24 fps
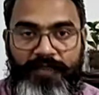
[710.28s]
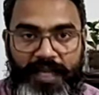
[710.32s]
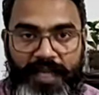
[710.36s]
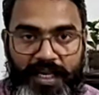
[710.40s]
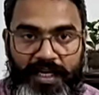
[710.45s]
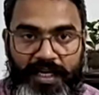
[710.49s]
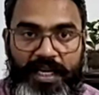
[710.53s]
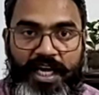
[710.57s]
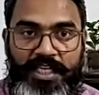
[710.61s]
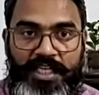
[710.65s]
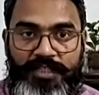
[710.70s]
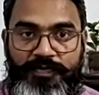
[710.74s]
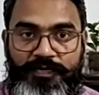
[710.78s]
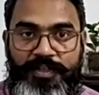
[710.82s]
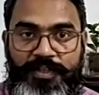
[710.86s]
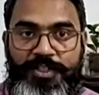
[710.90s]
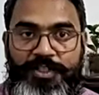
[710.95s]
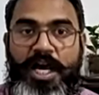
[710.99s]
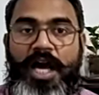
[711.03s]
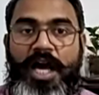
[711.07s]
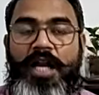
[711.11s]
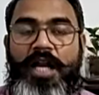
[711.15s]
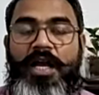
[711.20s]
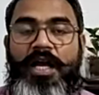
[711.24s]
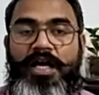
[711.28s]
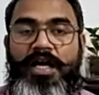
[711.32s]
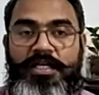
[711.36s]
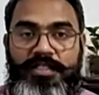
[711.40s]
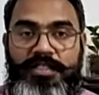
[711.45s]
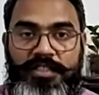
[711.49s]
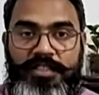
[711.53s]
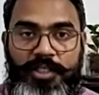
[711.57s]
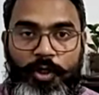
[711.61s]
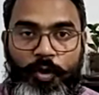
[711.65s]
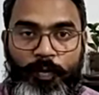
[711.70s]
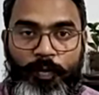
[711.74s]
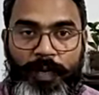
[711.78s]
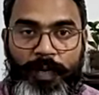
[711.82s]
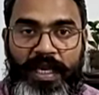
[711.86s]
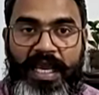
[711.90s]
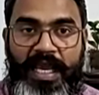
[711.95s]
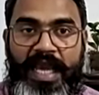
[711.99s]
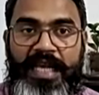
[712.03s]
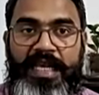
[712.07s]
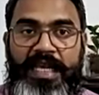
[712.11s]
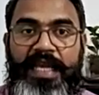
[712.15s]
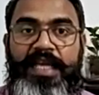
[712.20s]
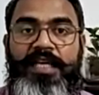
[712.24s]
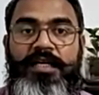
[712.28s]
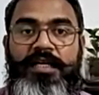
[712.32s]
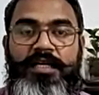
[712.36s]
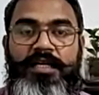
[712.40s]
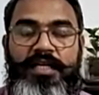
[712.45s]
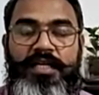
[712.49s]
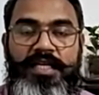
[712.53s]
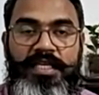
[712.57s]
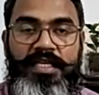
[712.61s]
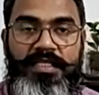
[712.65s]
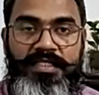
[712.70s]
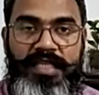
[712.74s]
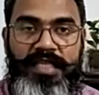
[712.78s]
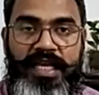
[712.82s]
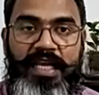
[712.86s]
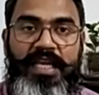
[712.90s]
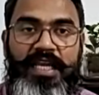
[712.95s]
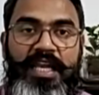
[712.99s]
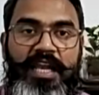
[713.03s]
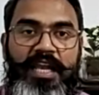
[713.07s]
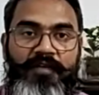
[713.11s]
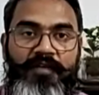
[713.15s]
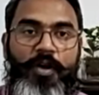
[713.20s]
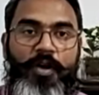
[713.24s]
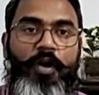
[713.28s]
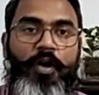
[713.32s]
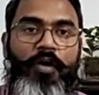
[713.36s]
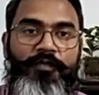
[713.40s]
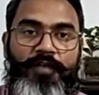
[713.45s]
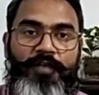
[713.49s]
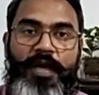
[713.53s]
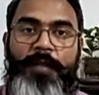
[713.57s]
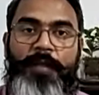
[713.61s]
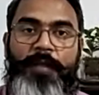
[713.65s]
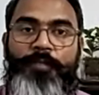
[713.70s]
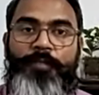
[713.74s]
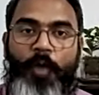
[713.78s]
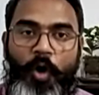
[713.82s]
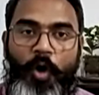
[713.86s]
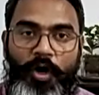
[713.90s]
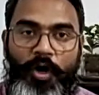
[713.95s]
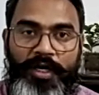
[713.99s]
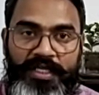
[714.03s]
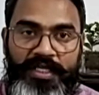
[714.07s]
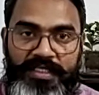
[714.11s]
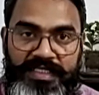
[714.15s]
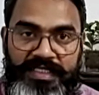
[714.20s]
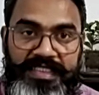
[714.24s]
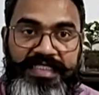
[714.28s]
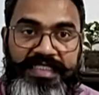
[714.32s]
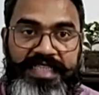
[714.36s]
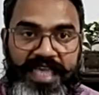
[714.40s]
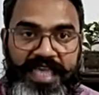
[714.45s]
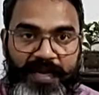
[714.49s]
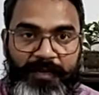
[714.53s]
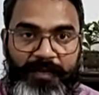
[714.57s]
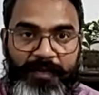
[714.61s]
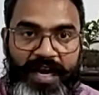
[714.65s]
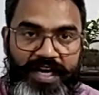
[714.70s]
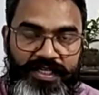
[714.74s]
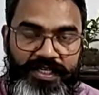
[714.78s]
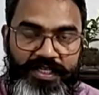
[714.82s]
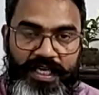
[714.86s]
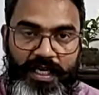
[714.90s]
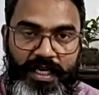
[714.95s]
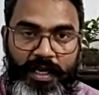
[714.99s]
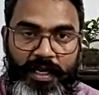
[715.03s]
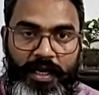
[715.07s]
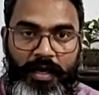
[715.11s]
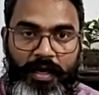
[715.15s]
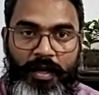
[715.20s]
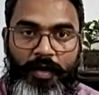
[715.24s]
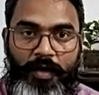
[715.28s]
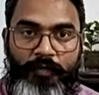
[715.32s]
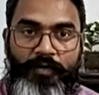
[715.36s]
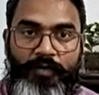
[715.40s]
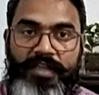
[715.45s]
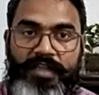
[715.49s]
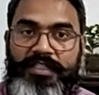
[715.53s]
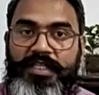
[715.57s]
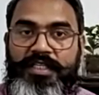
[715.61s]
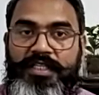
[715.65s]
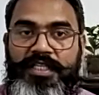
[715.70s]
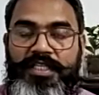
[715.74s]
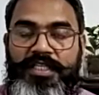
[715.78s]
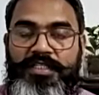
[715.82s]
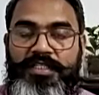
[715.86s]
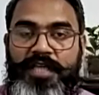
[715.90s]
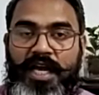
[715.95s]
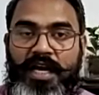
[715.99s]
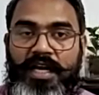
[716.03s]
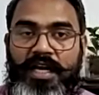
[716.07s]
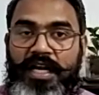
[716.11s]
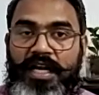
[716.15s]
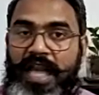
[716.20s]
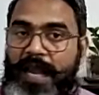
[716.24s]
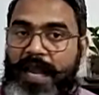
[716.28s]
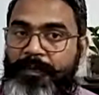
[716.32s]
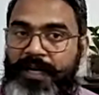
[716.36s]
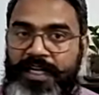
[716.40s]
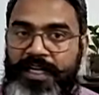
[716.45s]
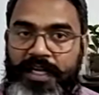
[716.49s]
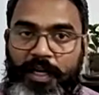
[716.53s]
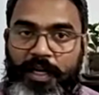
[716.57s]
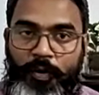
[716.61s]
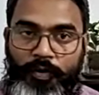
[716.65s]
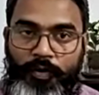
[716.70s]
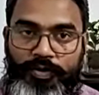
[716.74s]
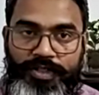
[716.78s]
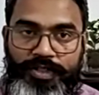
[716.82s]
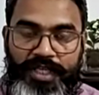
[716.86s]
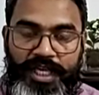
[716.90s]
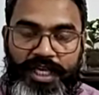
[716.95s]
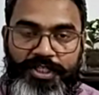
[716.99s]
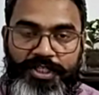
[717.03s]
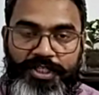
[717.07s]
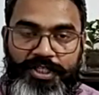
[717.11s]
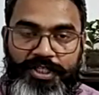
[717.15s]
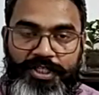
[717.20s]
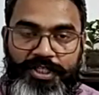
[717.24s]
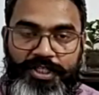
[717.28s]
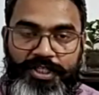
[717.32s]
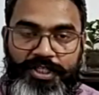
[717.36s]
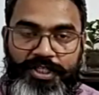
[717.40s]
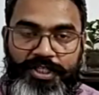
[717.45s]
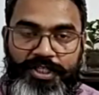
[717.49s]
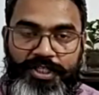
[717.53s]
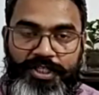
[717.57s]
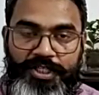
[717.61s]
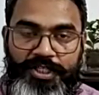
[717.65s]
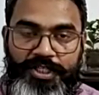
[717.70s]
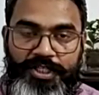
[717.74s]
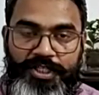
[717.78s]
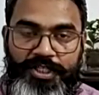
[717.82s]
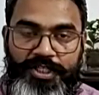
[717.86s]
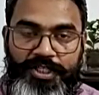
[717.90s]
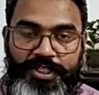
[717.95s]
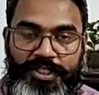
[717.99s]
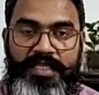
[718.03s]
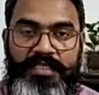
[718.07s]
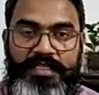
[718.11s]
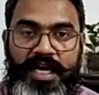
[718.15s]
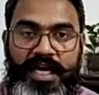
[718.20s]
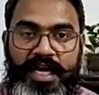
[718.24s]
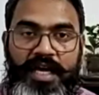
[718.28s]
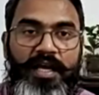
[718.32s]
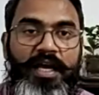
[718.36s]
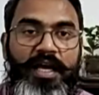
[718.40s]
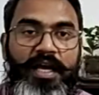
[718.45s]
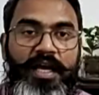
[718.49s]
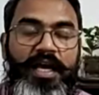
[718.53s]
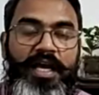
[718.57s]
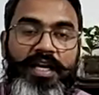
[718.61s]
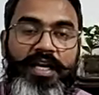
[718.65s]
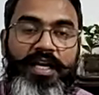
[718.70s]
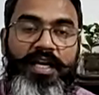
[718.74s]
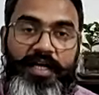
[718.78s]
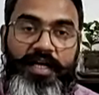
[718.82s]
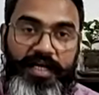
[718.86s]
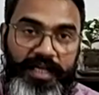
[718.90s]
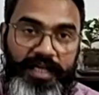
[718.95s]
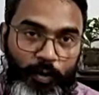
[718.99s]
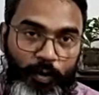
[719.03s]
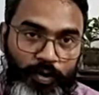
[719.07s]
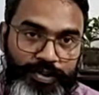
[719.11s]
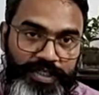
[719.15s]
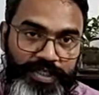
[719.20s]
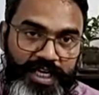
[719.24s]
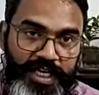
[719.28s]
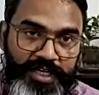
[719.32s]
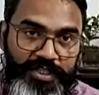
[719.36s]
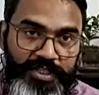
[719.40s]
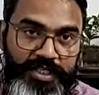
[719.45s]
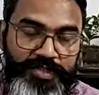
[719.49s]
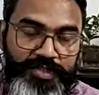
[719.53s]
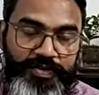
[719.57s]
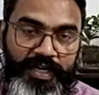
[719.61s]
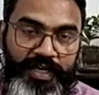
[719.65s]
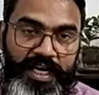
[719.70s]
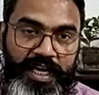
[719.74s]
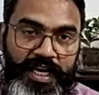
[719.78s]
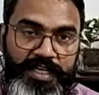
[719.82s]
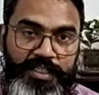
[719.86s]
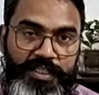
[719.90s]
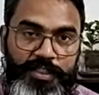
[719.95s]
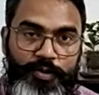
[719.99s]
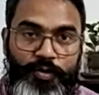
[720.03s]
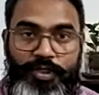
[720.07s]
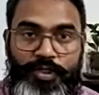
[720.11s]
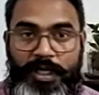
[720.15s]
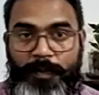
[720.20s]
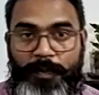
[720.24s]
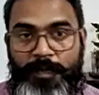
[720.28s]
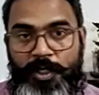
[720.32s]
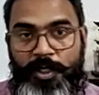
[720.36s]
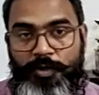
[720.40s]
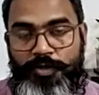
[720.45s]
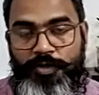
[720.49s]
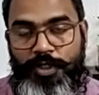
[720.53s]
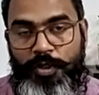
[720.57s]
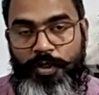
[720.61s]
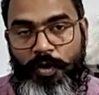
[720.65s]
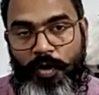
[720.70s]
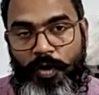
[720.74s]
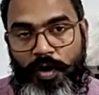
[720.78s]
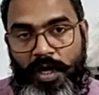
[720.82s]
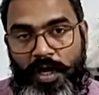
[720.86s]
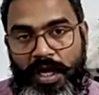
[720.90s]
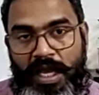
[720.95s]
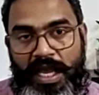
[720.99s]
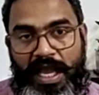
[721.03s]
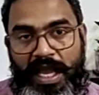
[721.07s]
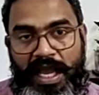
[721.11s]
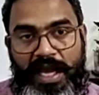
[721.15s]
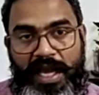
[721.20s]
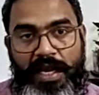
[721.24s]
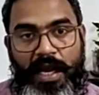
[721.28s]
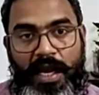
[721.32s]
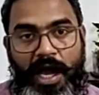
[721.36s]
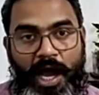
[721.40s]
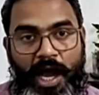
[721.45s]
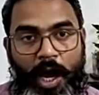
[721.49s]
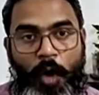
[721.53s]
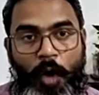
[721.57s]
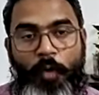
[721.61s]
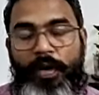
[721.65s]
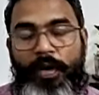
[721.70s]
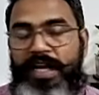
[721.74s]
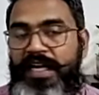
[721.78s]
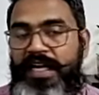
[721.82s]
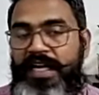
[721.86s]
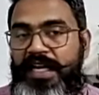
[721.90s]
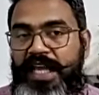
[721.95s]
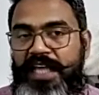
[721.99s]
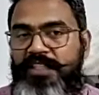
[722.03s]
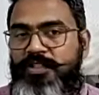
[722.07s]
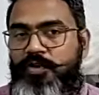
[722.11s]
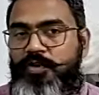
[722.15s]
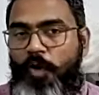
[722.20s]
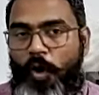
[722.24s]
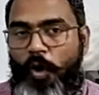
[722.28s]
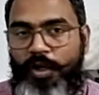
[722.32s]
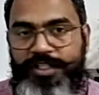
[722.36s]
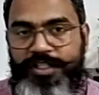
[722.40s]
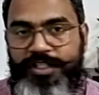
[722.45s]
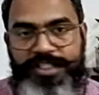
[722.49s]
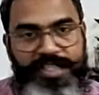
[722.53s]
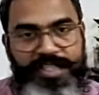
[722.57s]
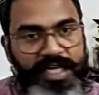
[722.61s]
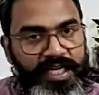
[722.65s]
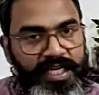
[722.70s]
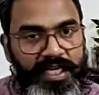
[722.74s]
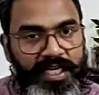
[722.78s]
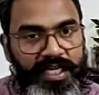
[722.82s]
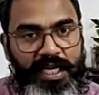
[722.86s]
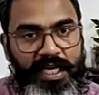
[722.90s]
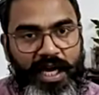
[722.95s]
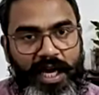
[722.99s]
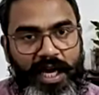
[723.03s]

areas which are assuming an increasing level of importance day by day, whether these are climate negotiations, whether these are negotiations related to WTO, and how India is constantly